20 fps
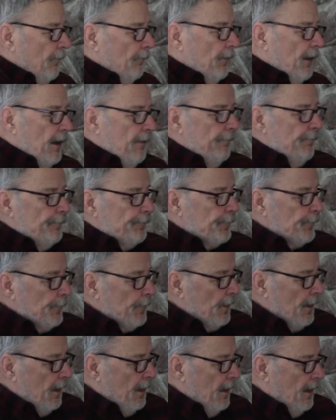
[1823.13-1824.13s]
But
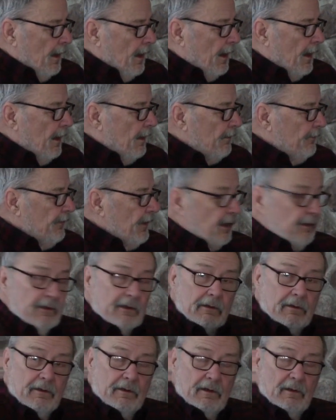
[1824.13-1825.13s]
then
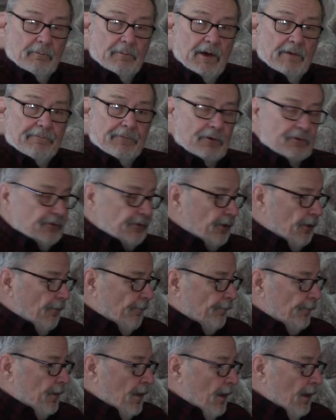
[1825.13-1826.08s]
you're in a buffer zone.